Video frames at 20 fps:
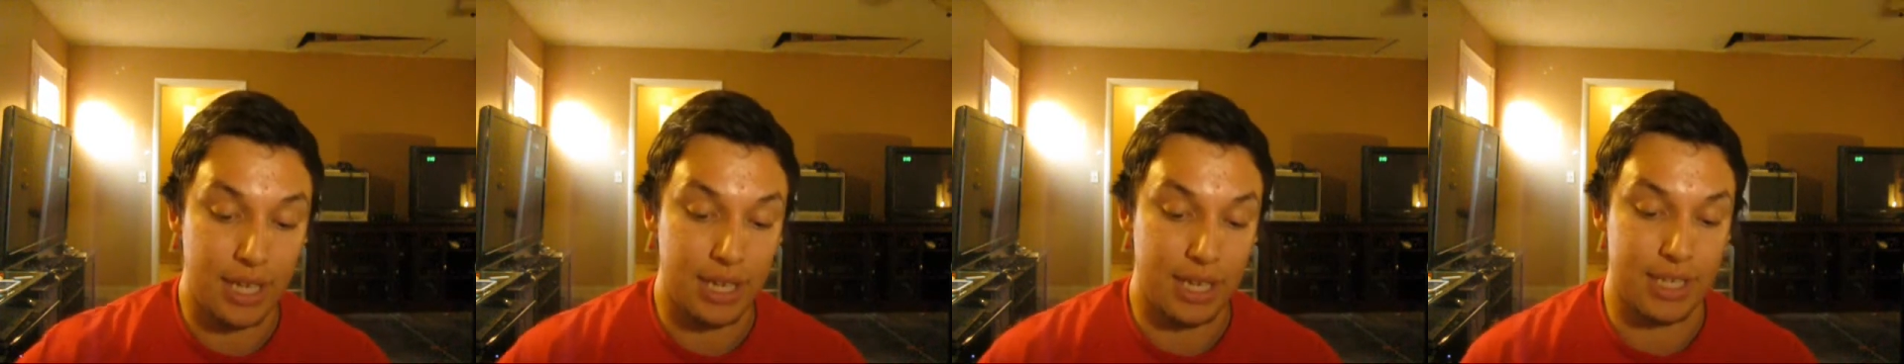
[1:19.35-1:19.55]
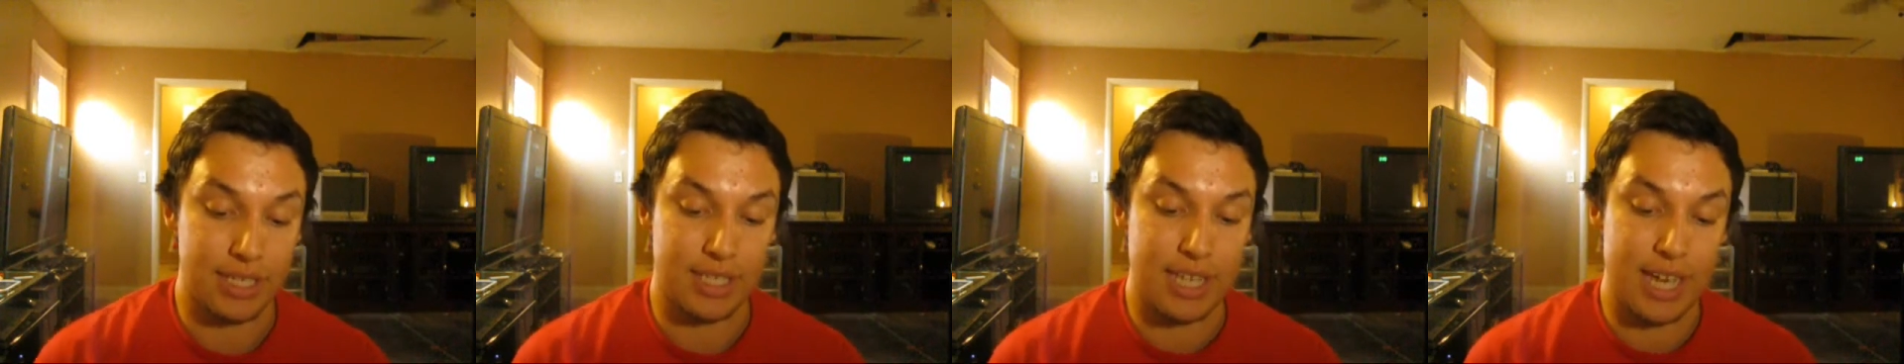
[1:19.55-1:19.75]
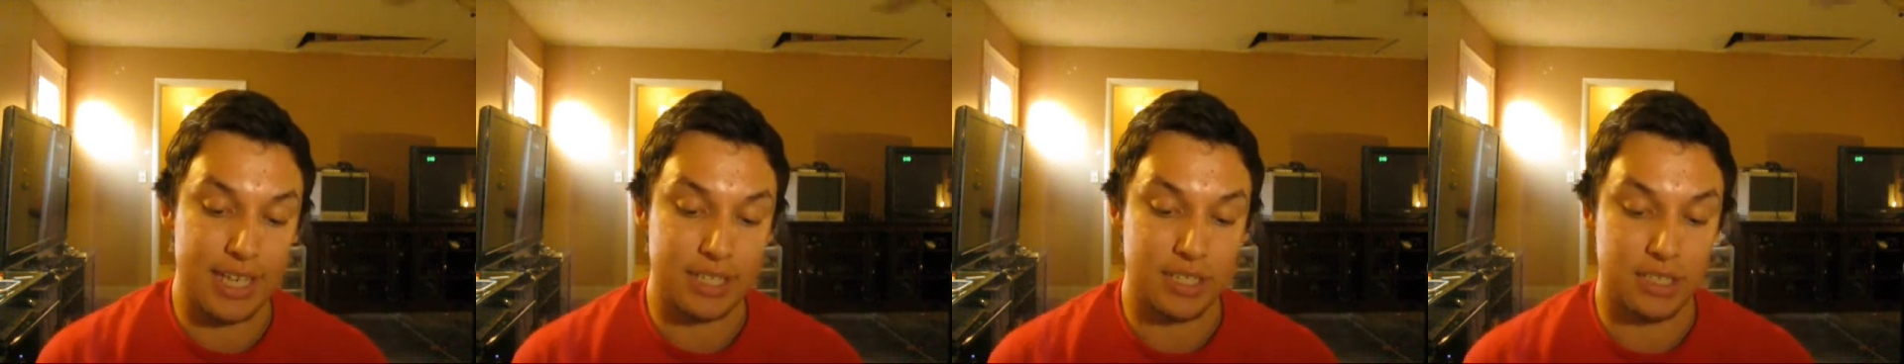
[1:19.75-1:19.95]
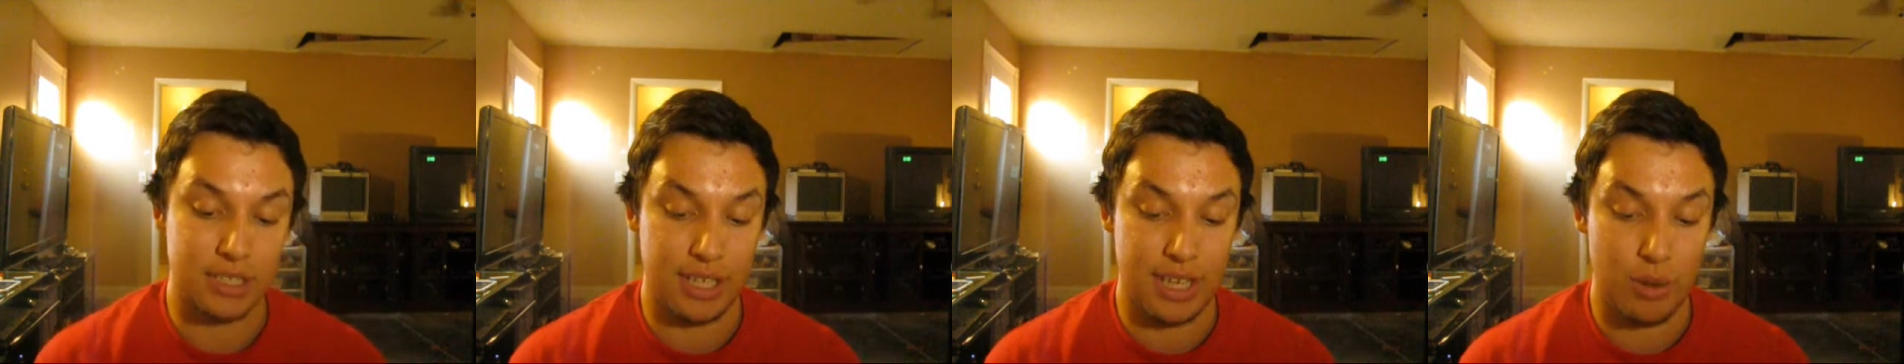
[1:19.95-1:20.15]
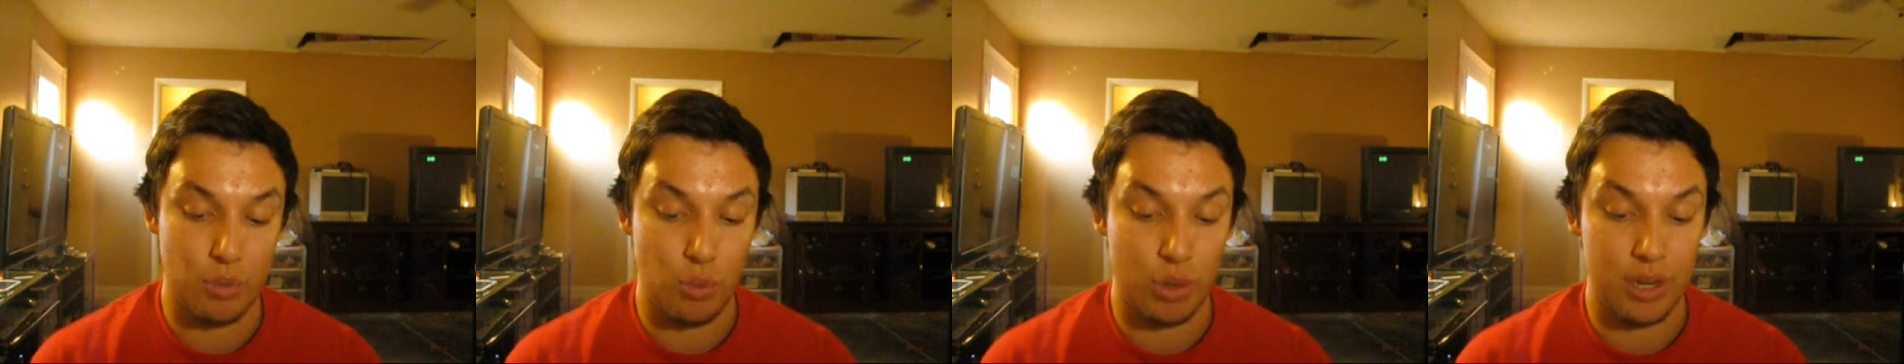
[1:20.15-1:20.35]
And it's
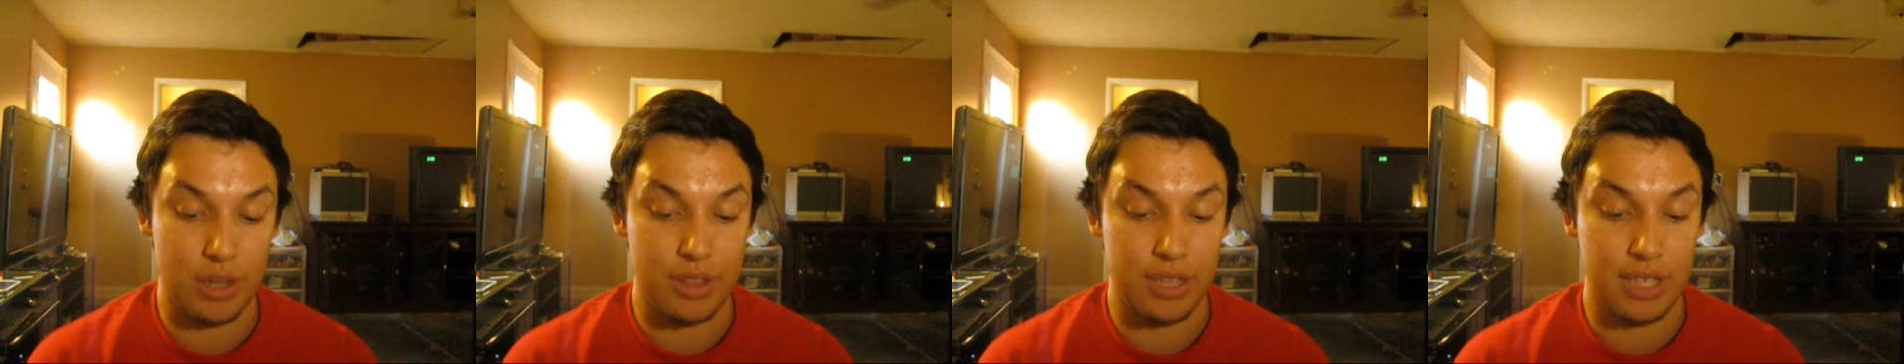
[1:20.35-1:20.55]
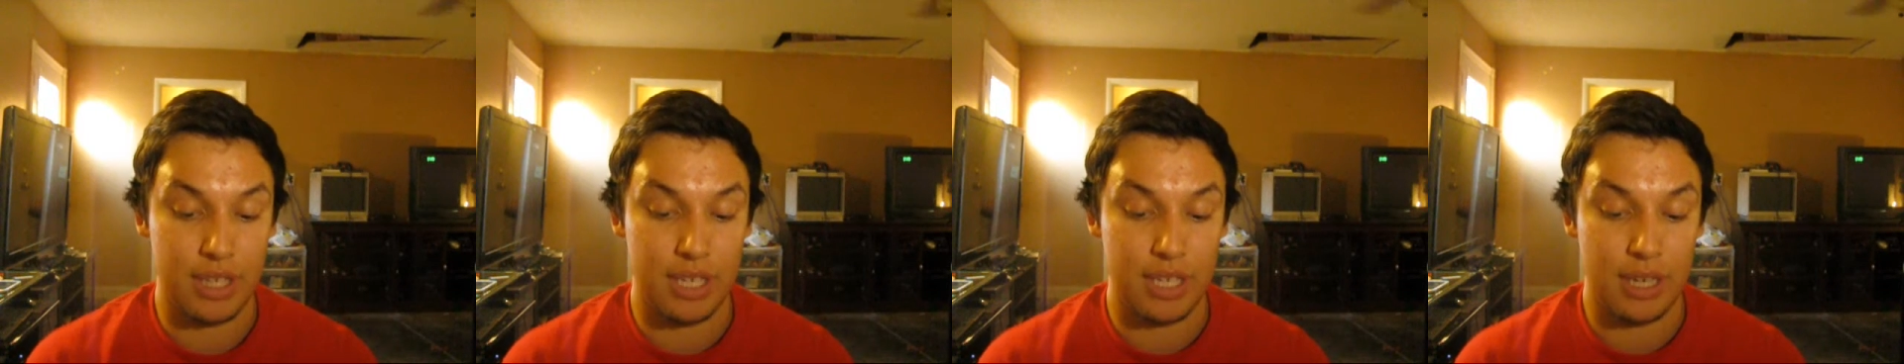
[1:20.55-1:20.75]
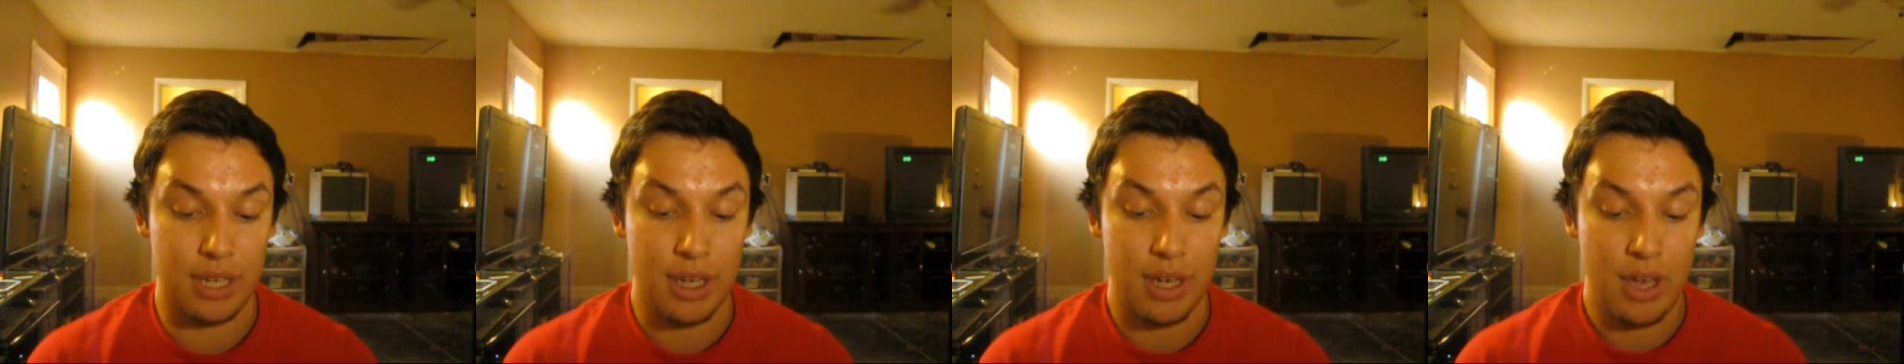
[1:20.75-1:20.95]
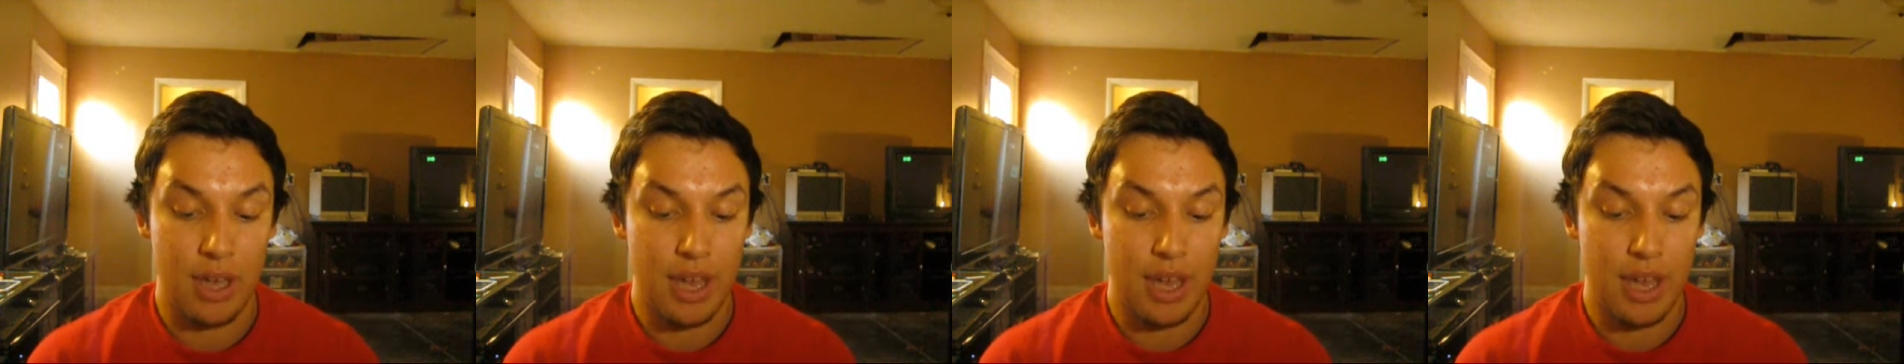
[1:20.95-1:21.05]
actually one of the